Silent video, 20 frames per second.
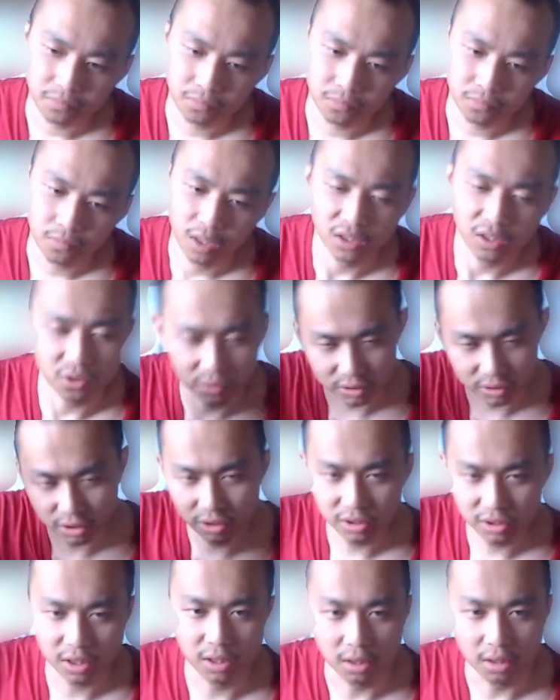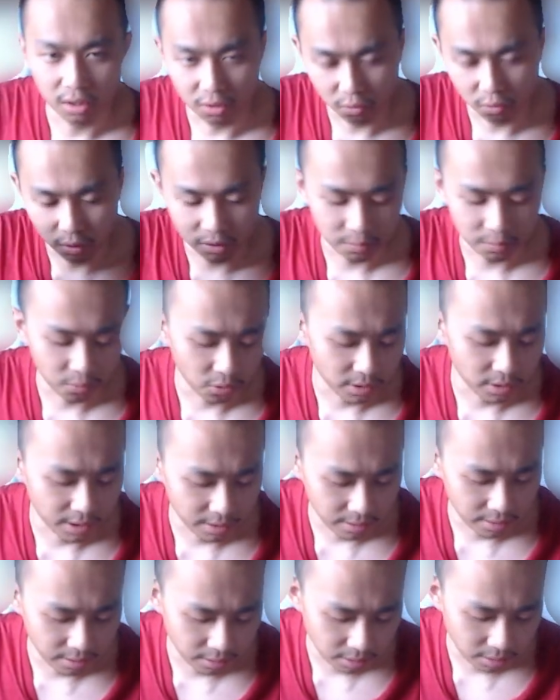the returns are worth more than
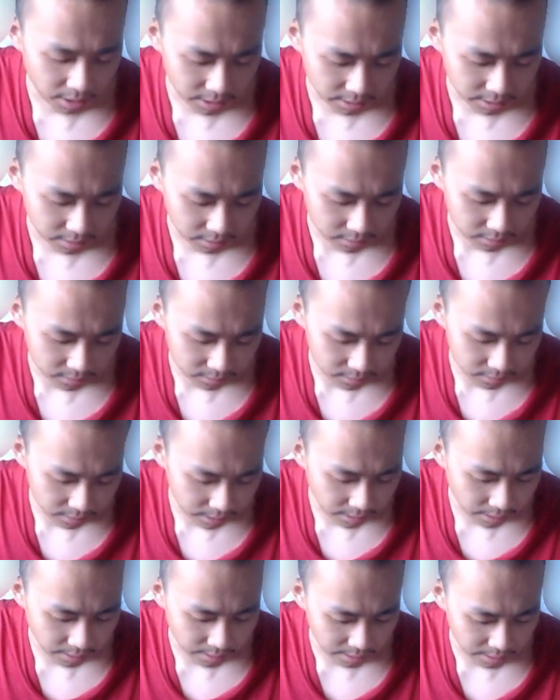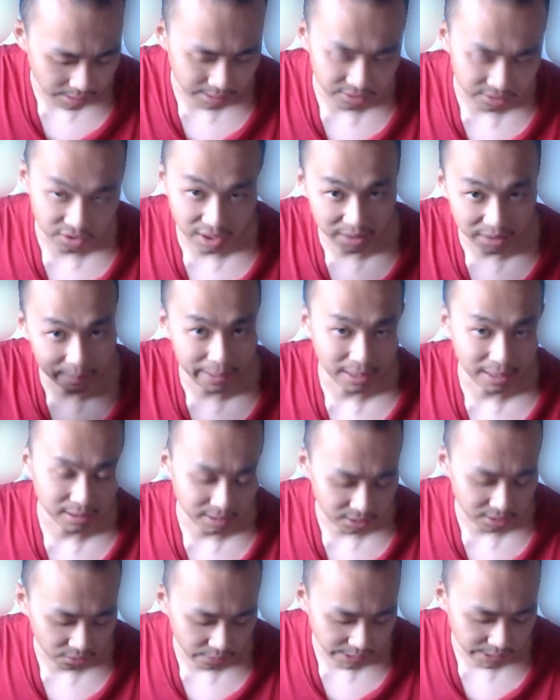the losses. It's not a balanced
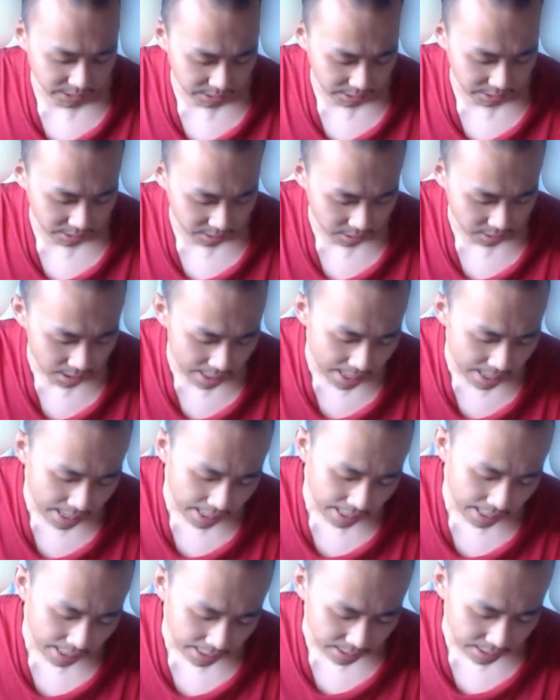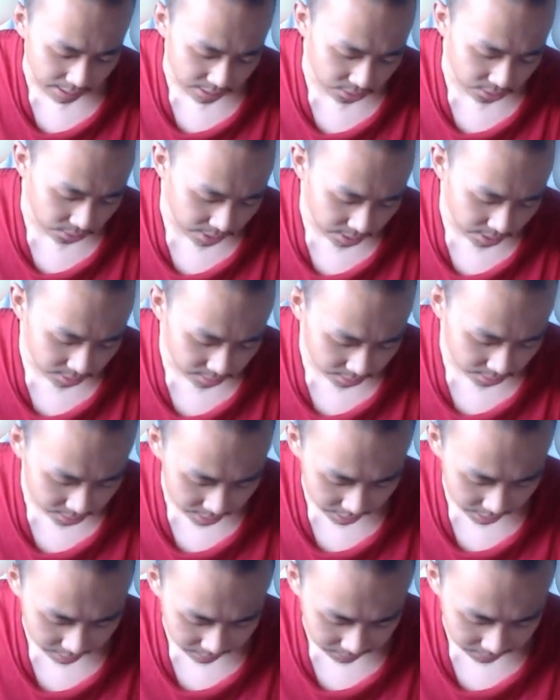equation here. And so here's the
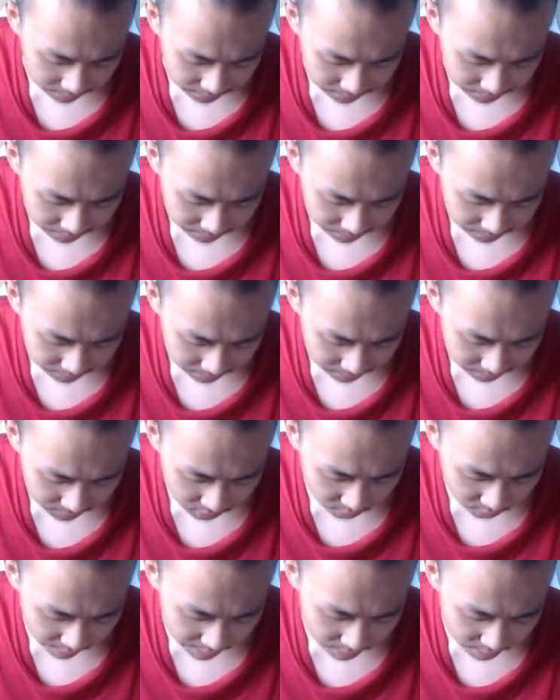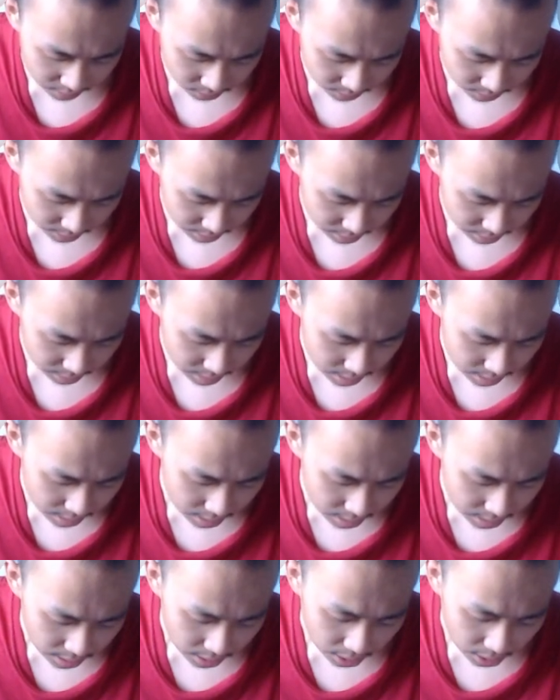thing. Wait, hold on.
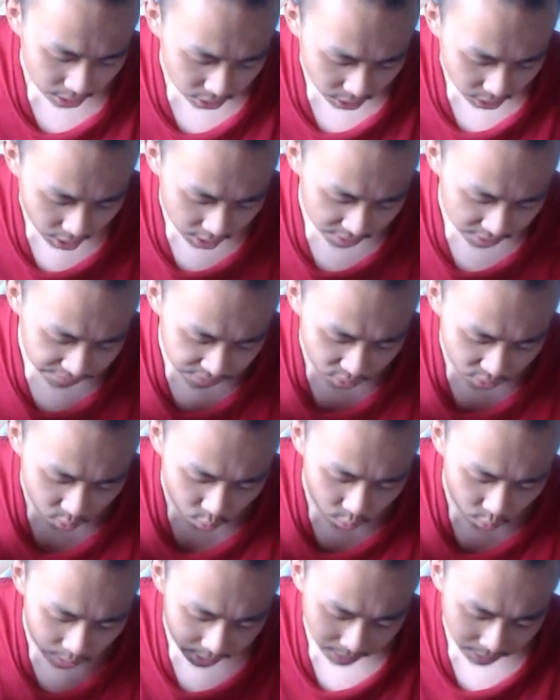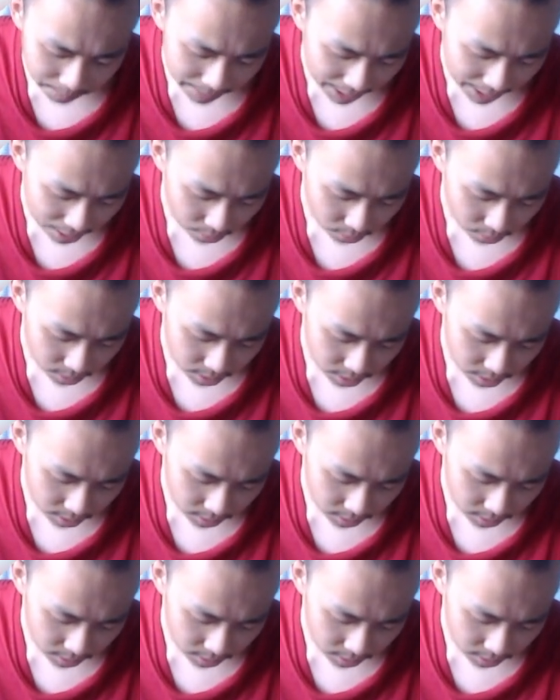A lot of your willpower